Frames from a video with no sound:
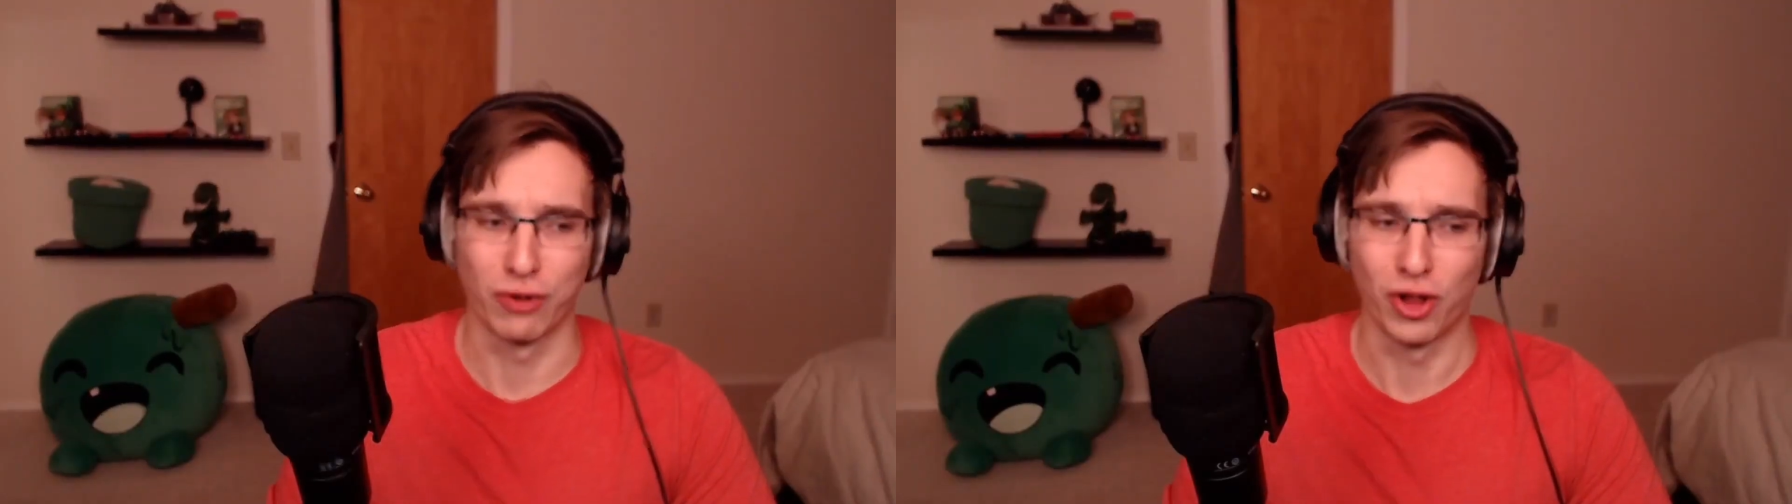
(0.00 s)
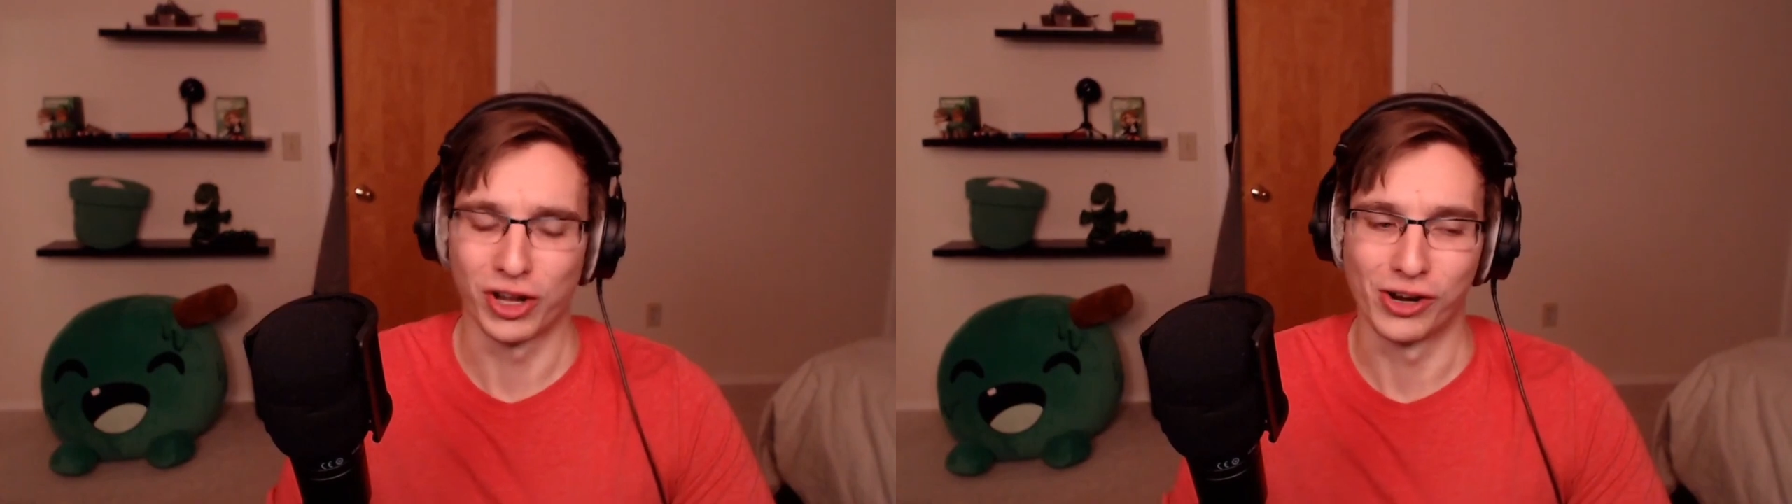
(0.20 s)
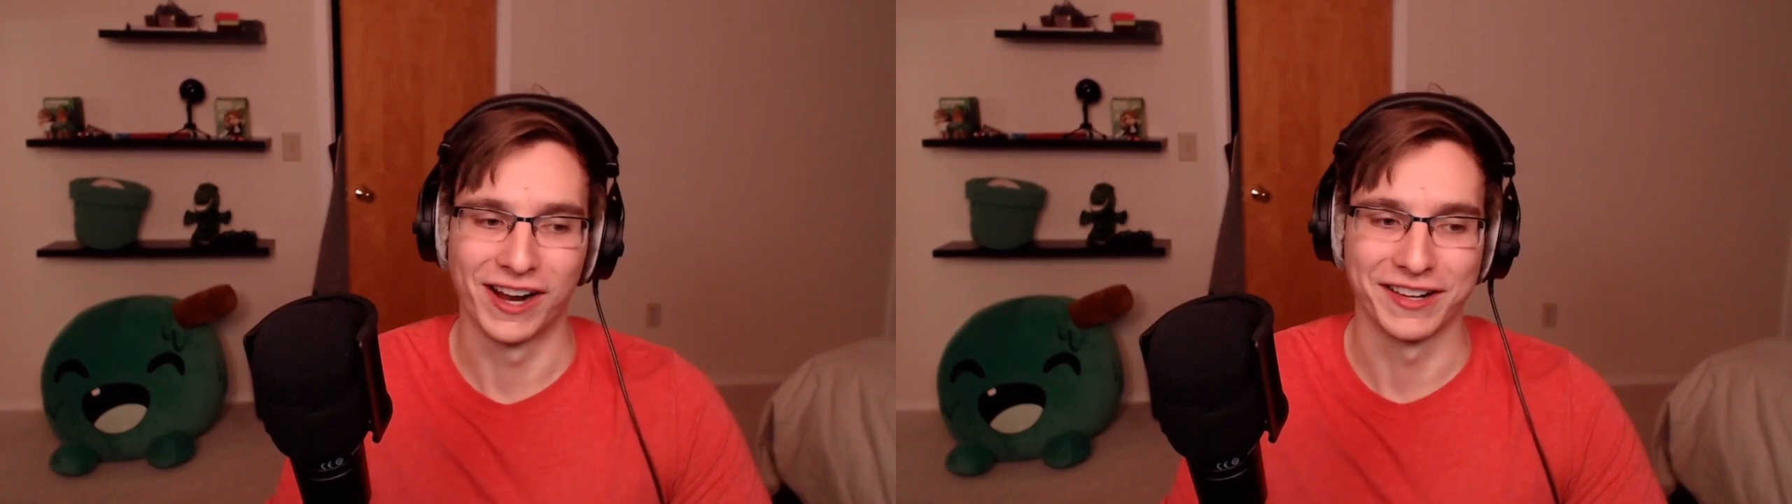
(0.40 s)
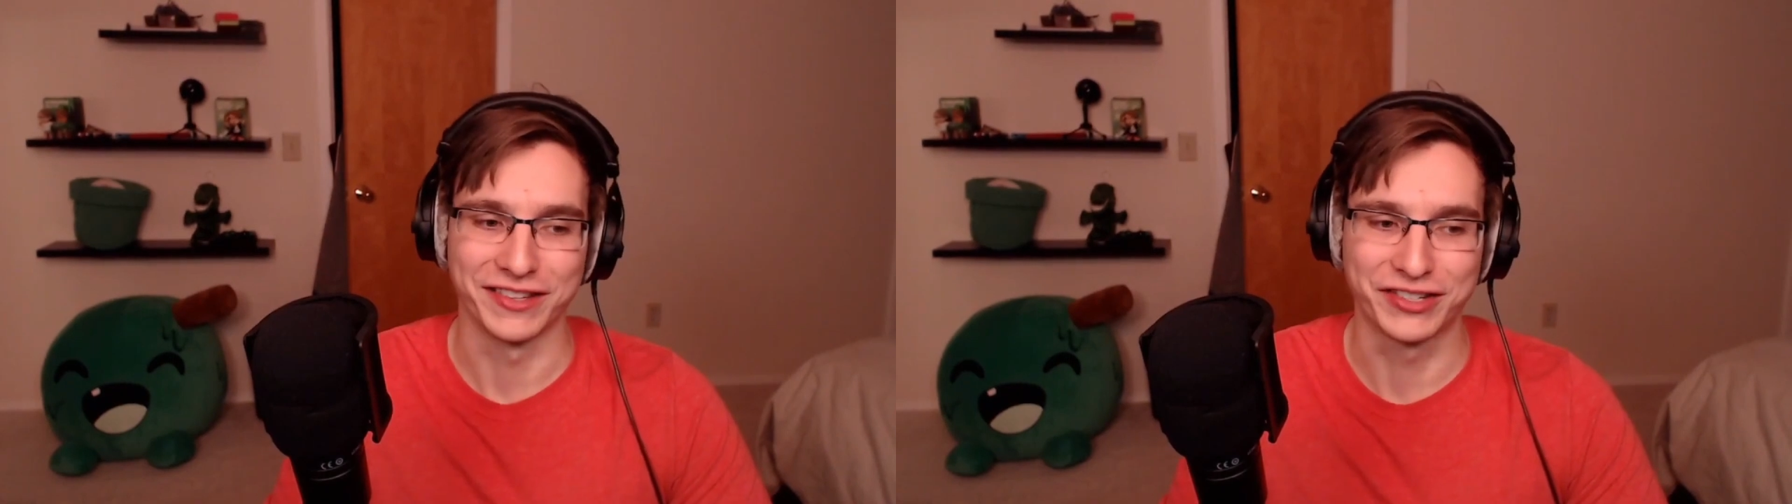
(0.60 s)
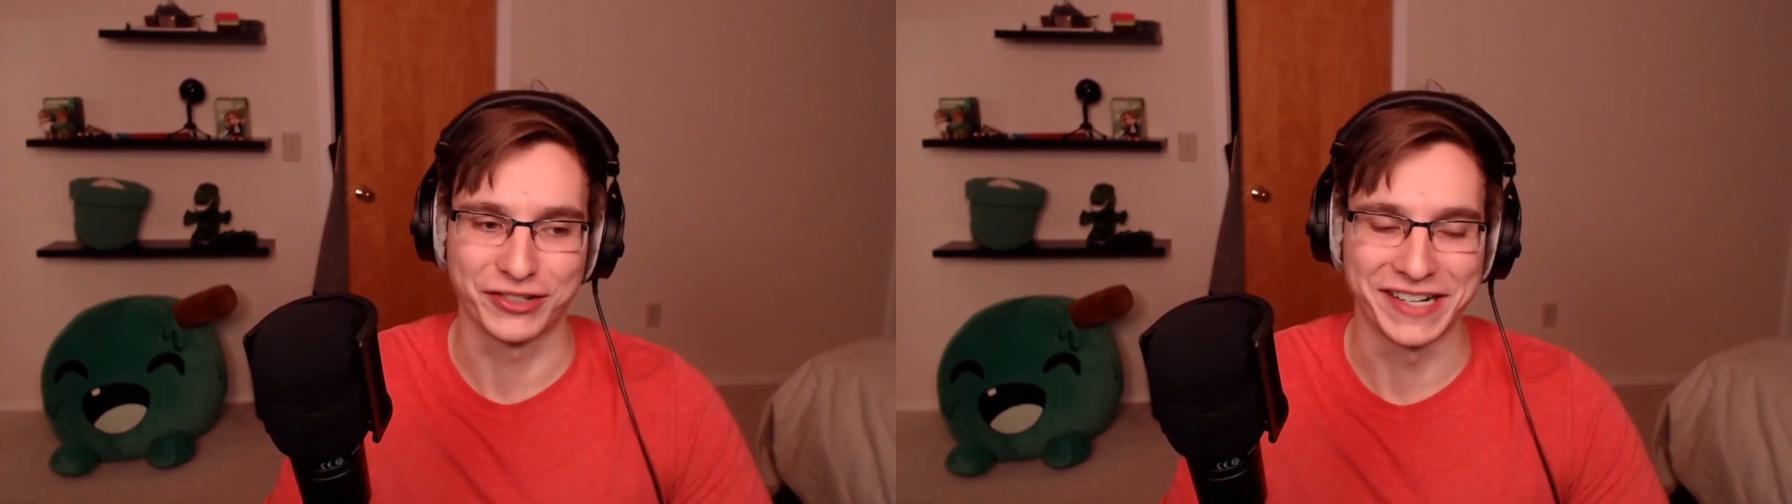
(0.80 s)
rolling around in
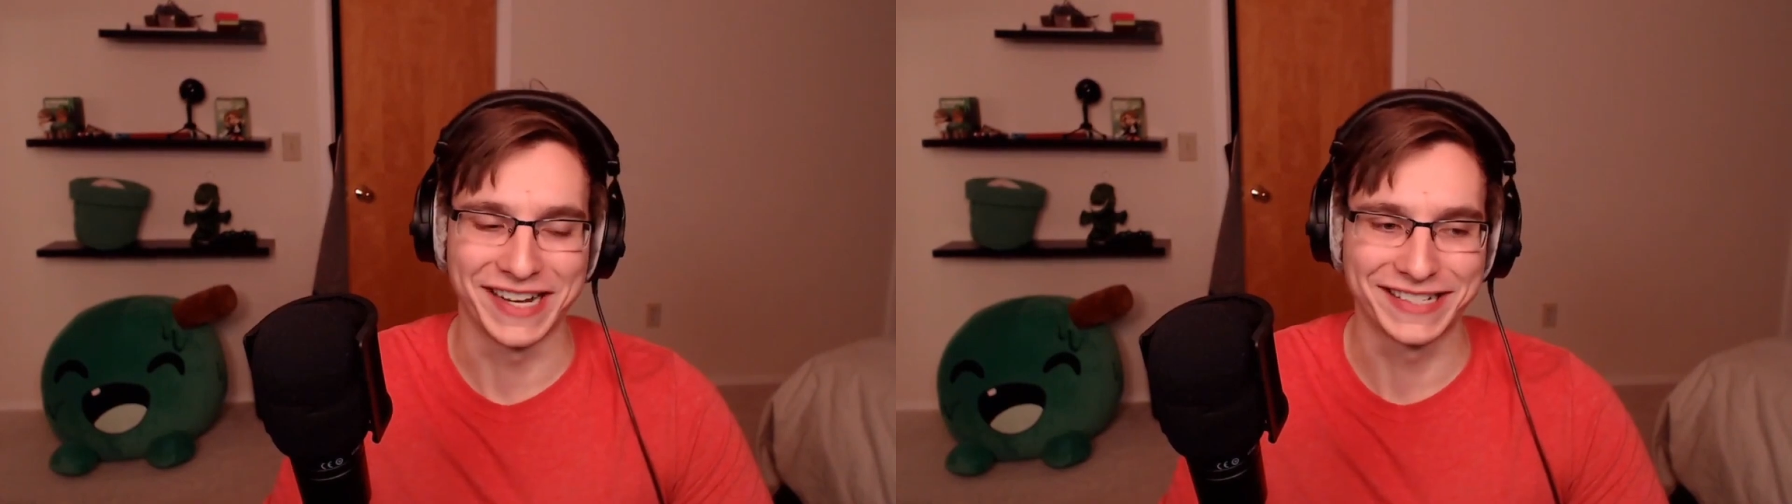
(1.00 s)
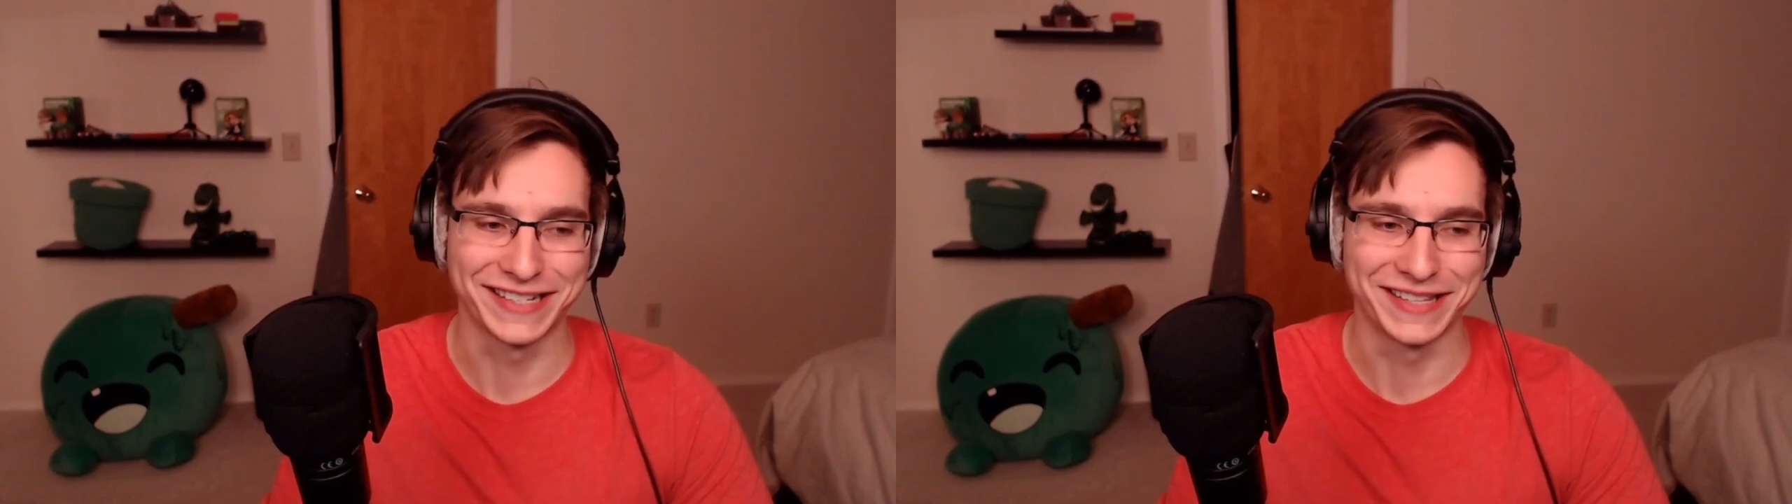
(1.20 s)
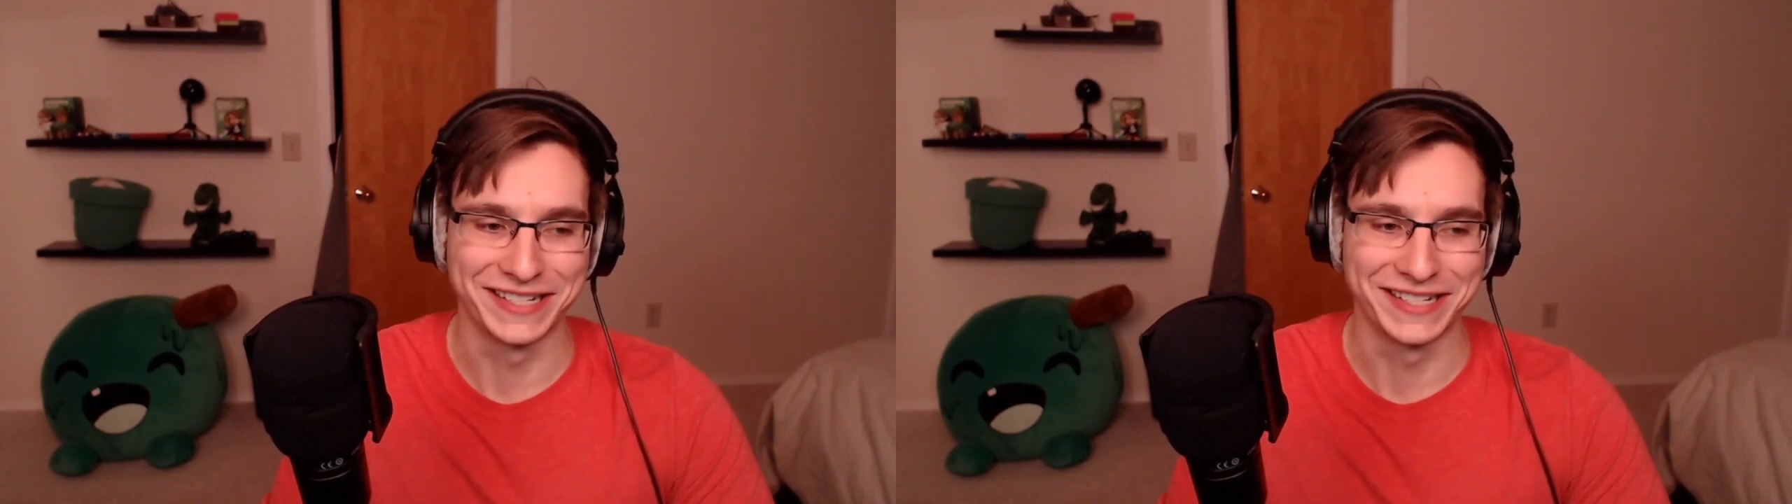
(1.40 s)
the street next to the